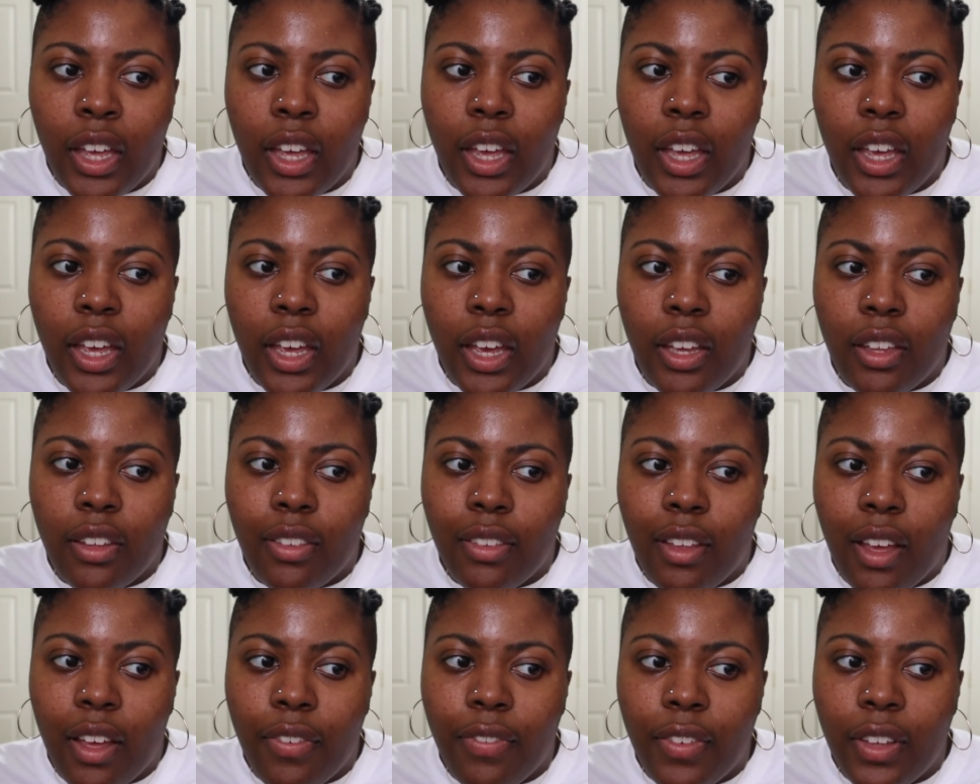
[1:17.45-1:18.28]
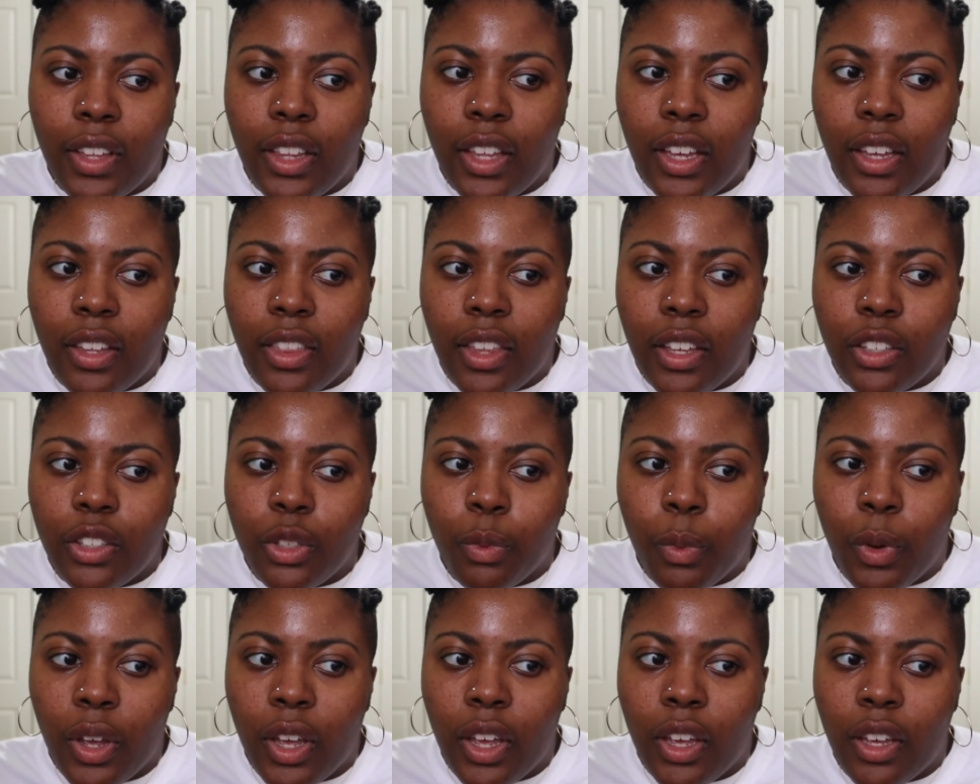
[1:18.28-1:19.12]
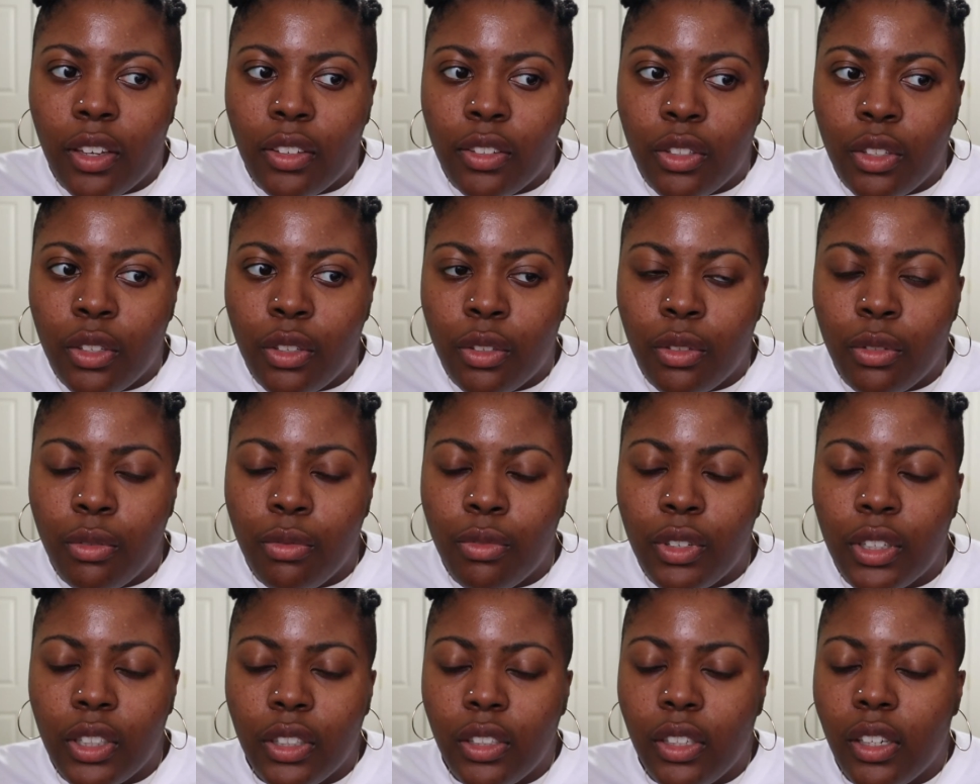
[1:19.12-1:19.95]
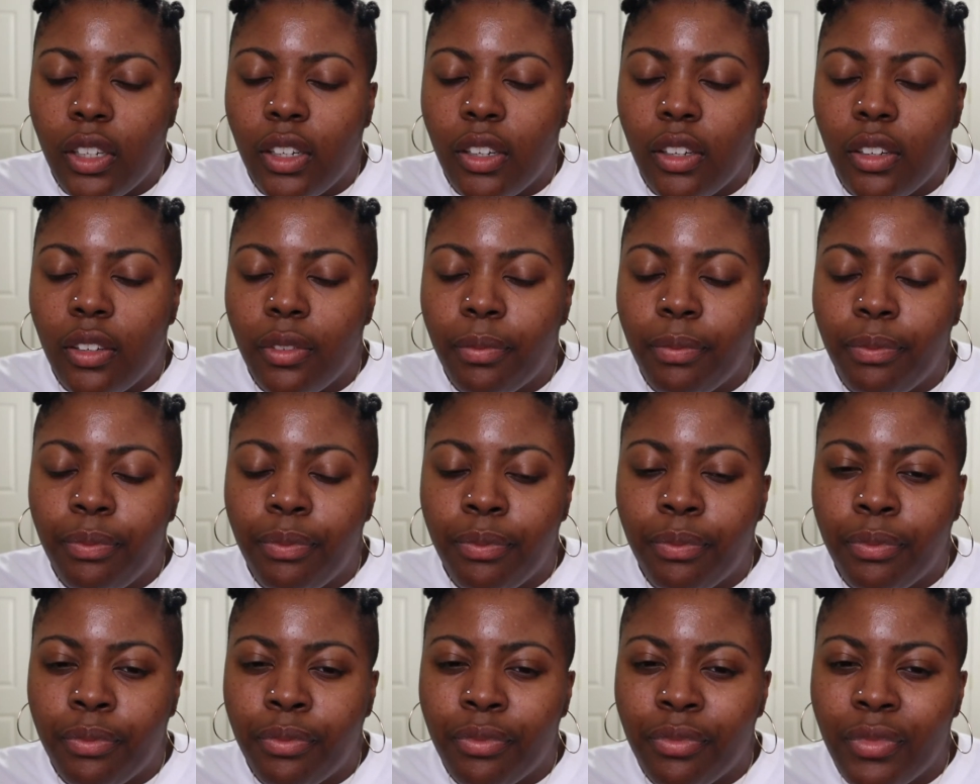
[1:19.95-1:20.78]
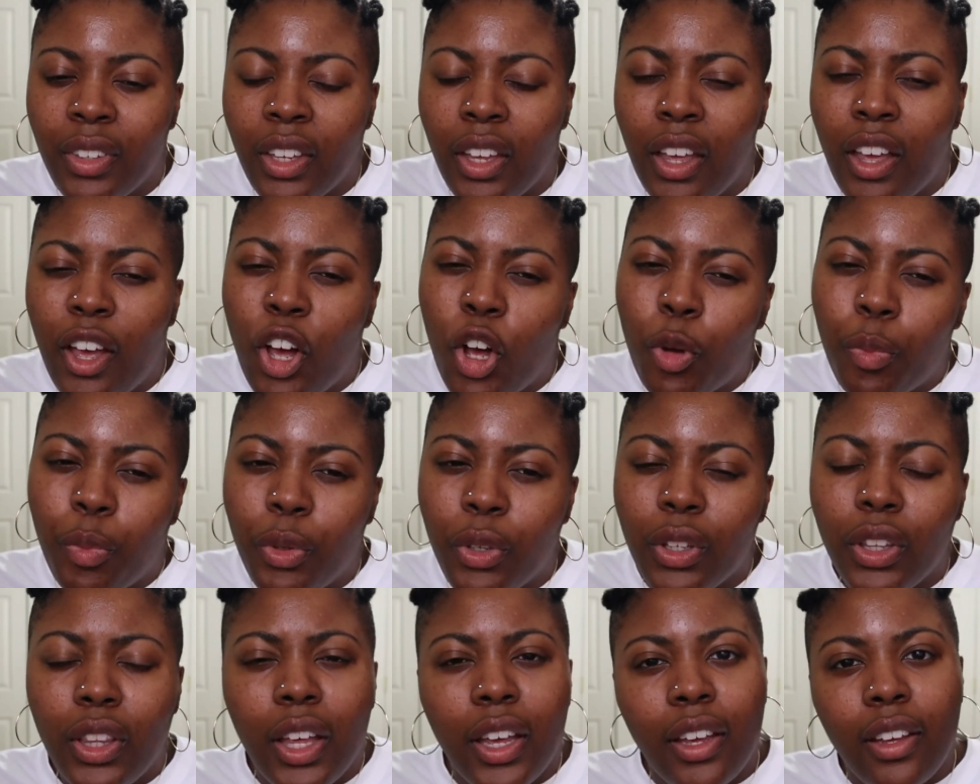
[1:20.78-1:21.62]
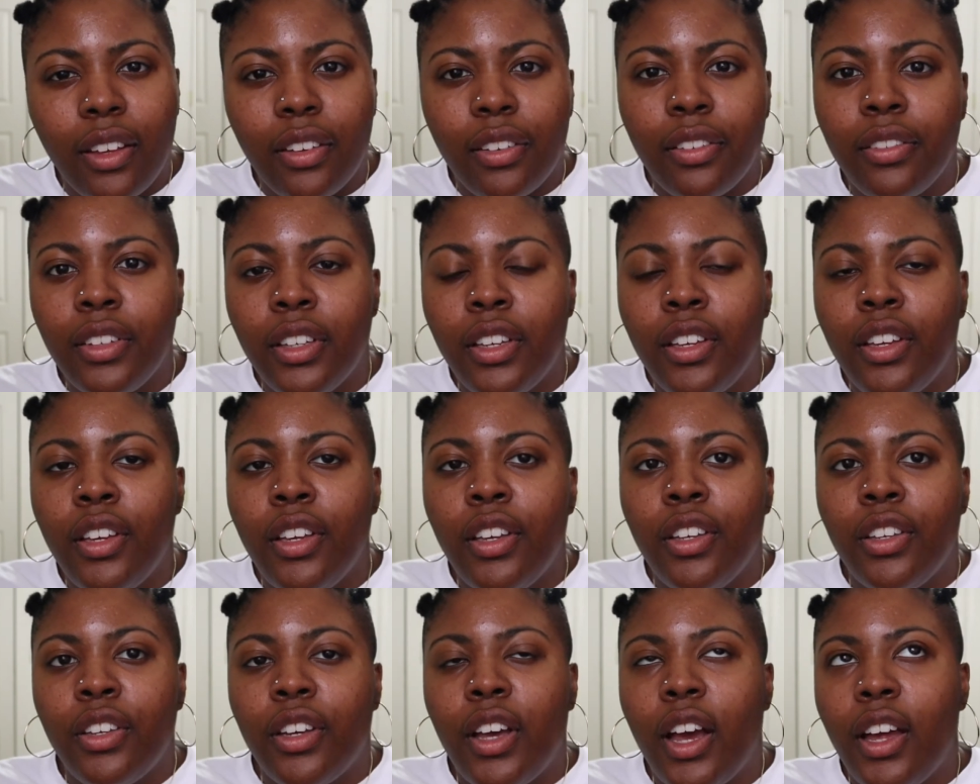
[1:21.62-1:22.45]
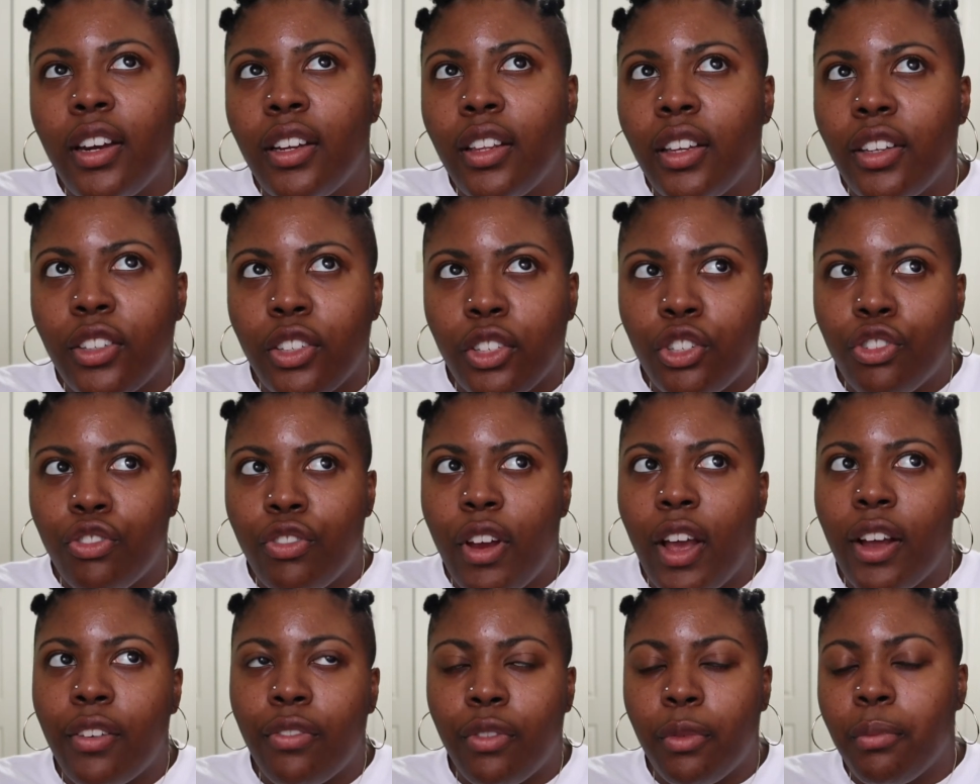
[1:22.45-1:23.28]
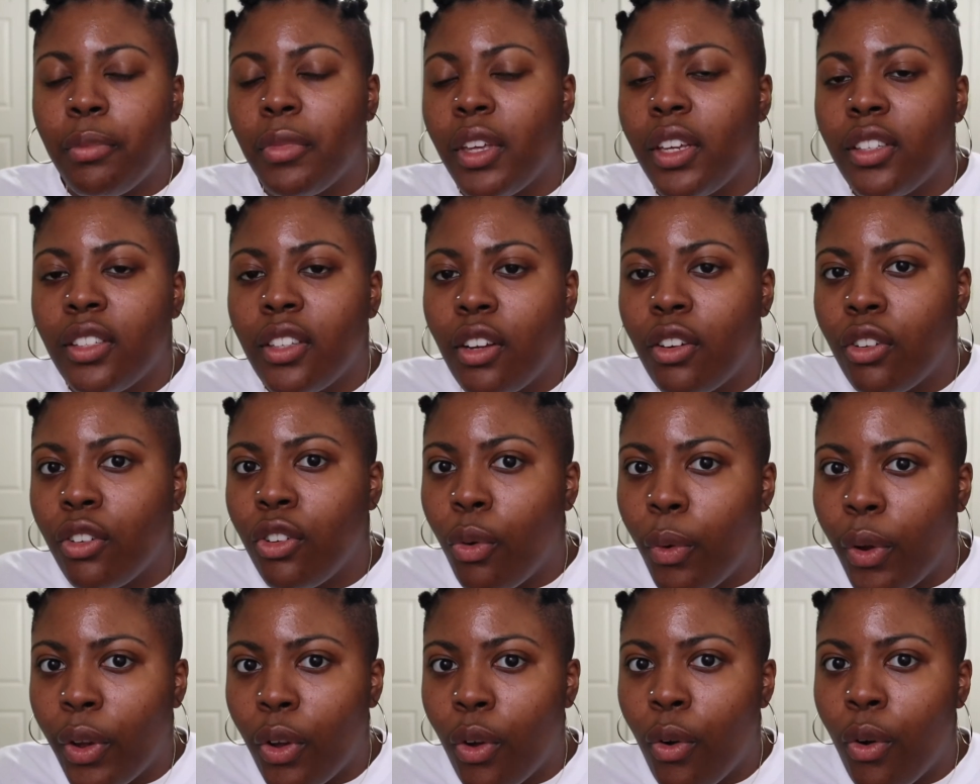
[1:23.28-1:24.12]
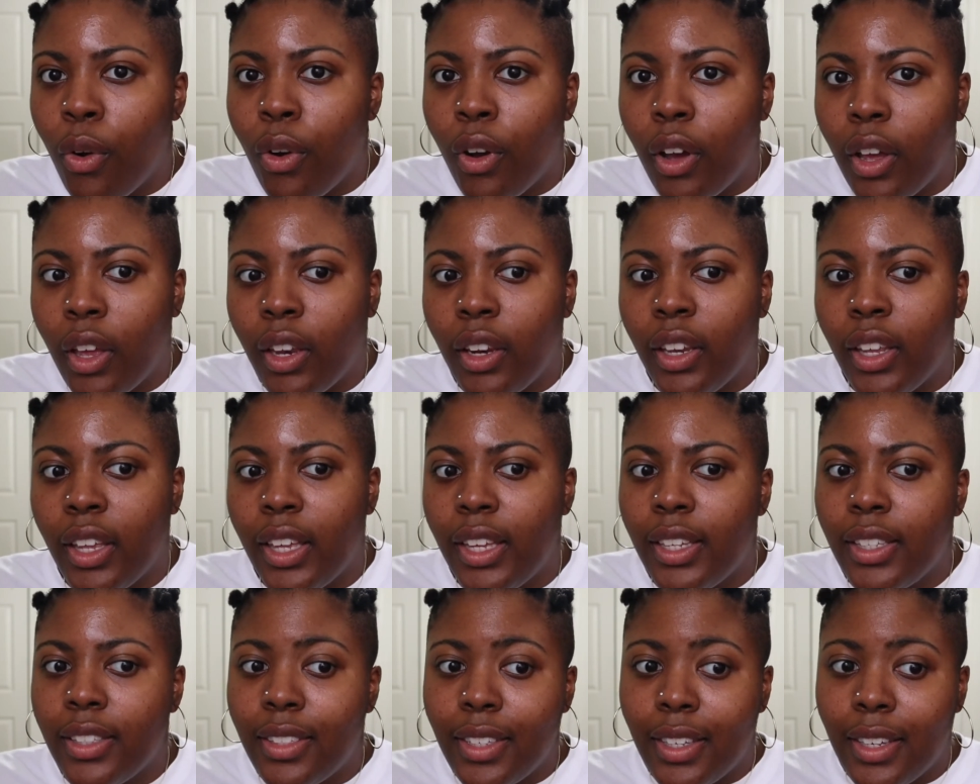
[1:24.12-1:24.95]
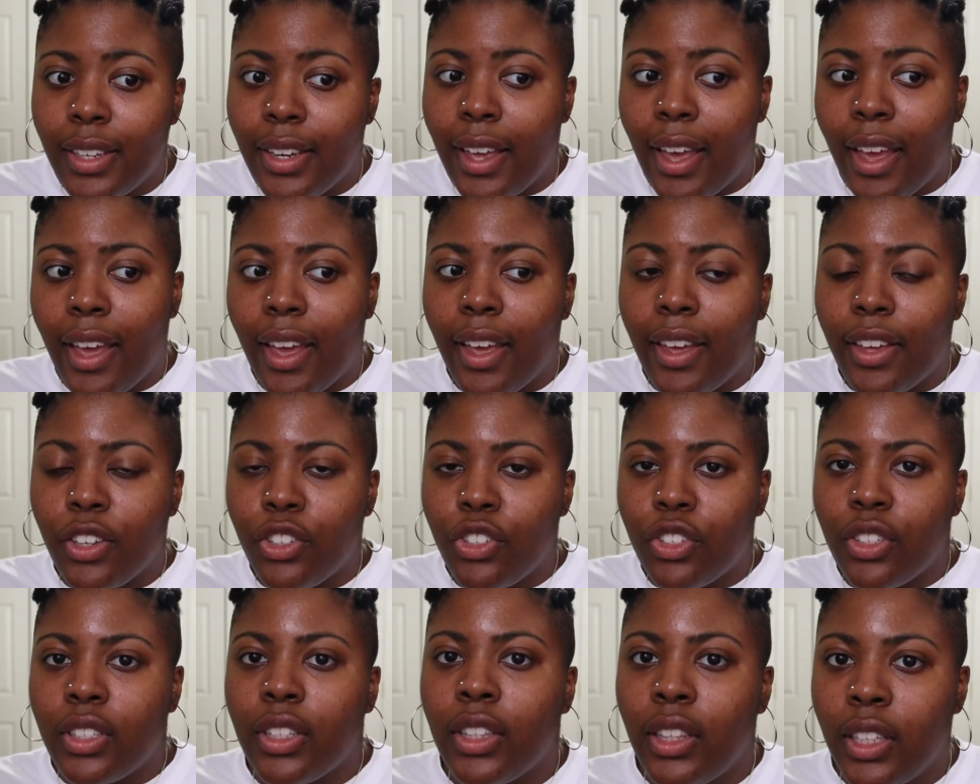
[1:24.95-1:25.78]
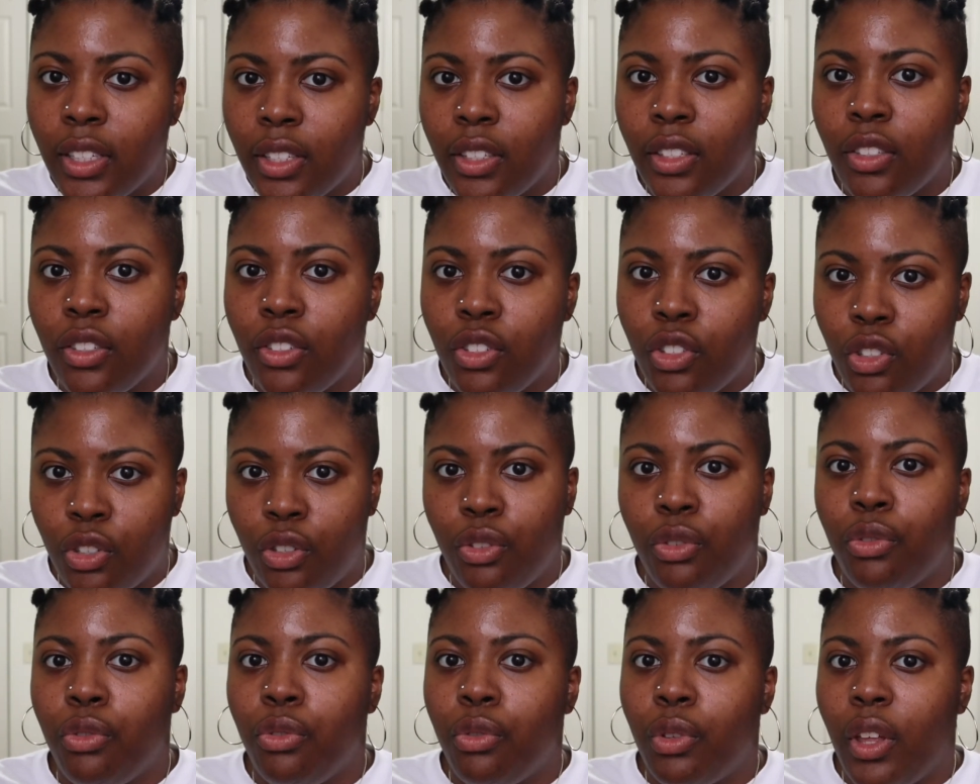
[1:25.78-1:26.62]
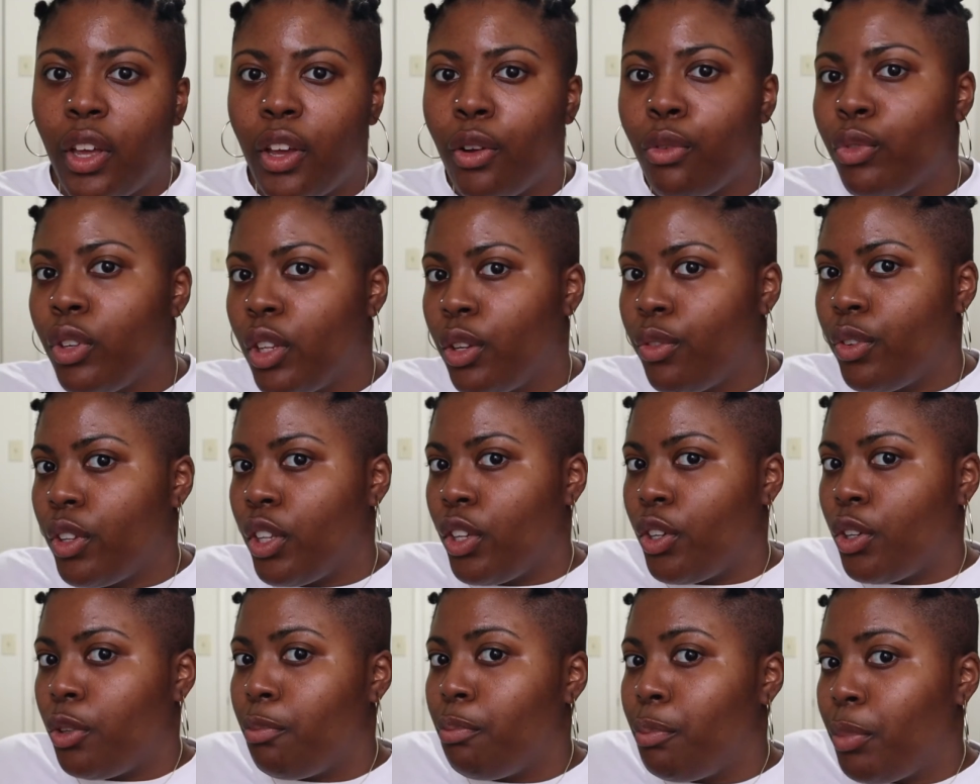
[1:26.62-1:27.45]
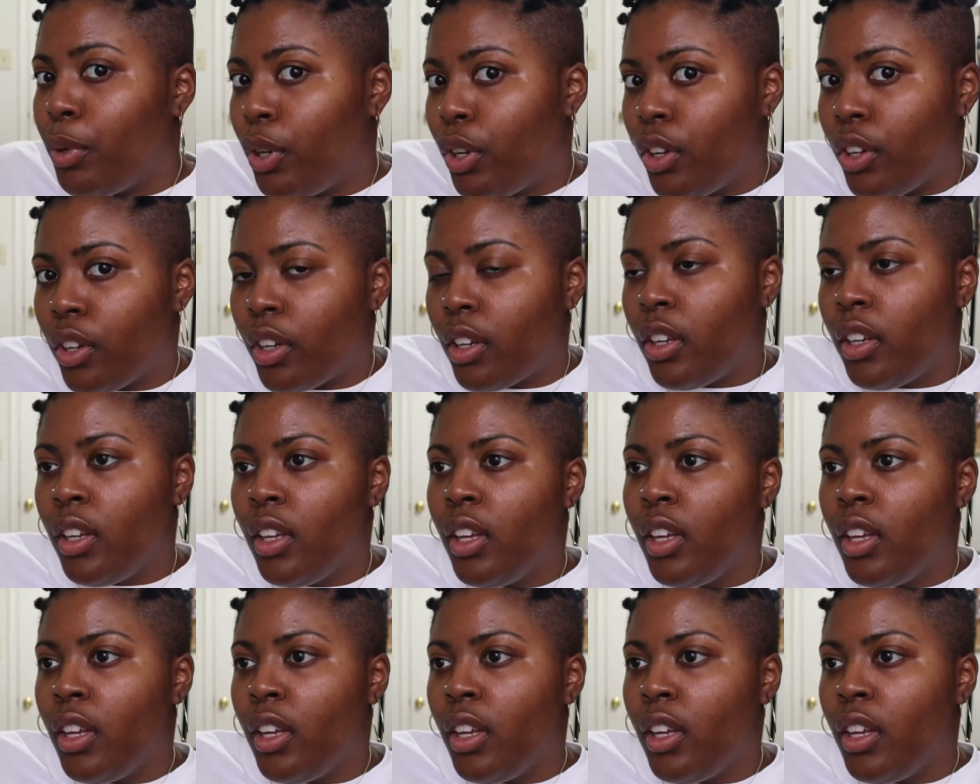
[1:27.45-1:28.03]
And I feel like that's a way to really help you like kind of like distract from things that are going on in today, is just listen to like a really good book.